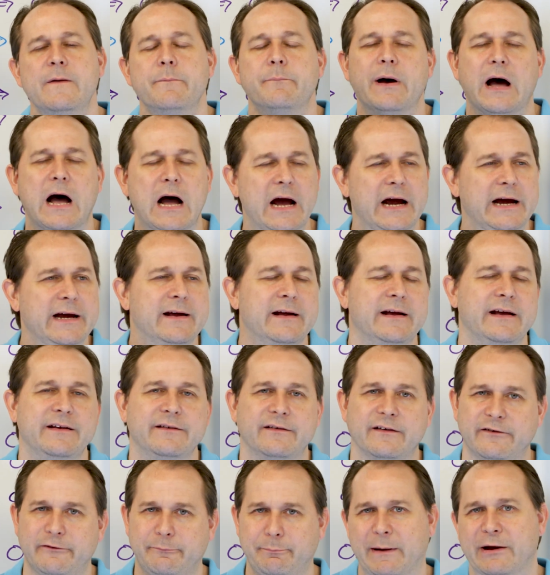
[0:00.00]
Pi is
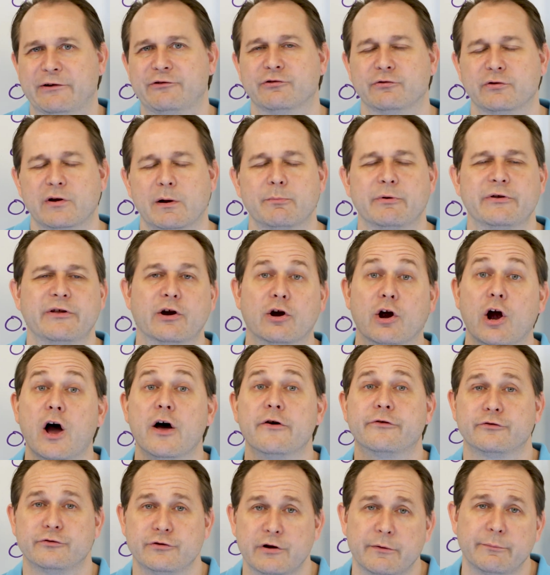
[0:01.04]
a special number. There are
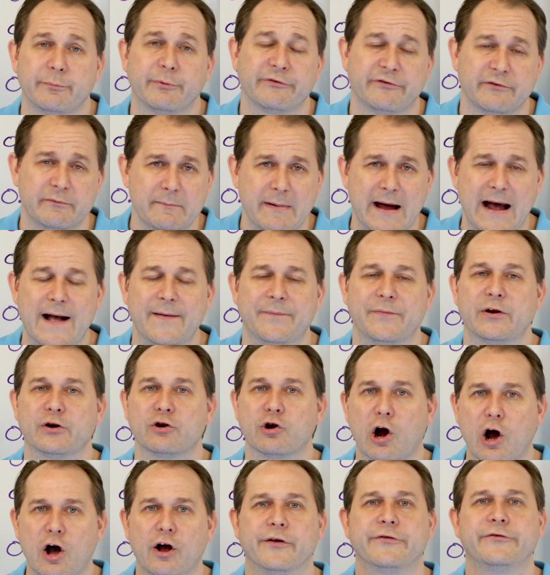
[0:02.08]
other numbers in math that
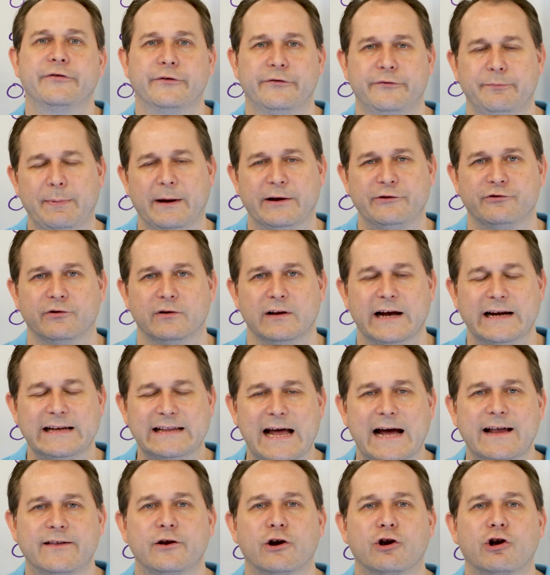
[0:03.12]
are also special like
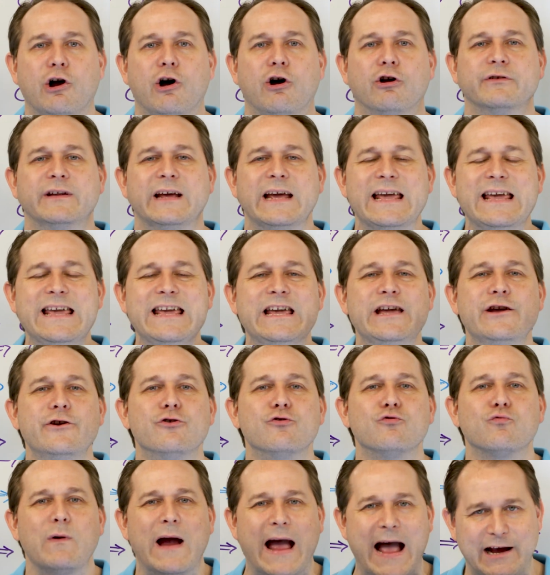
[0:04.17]
that. They're called
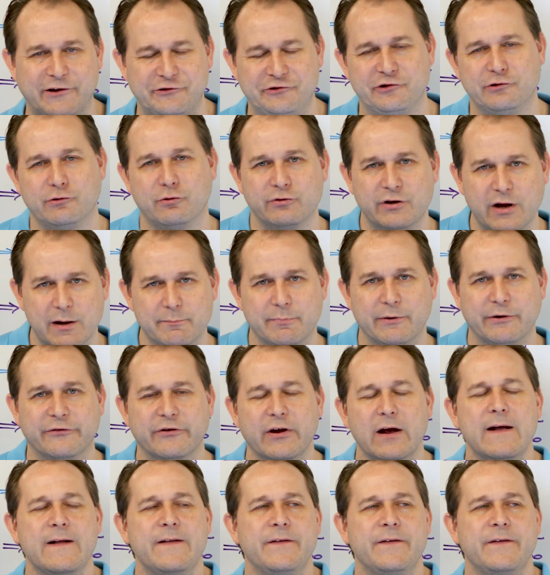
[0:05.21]
irrational numbers.